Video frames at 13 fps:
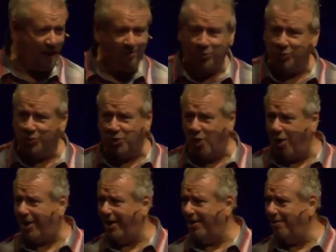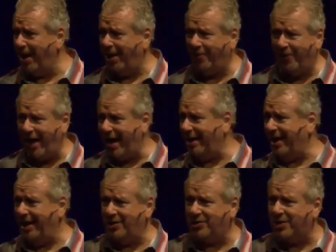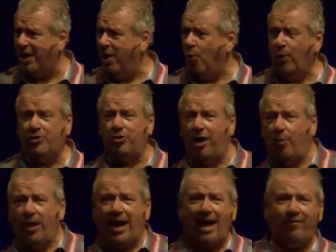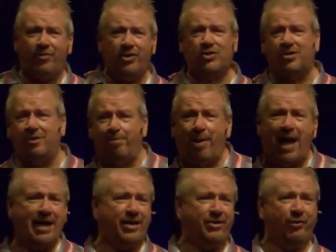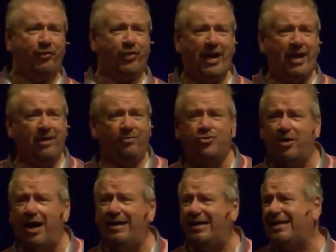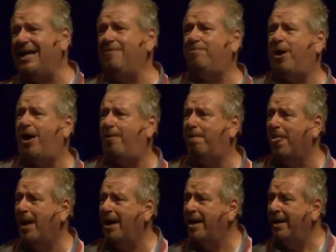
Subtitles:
I'm just talking about that as we have this competitive thing of trying to keep up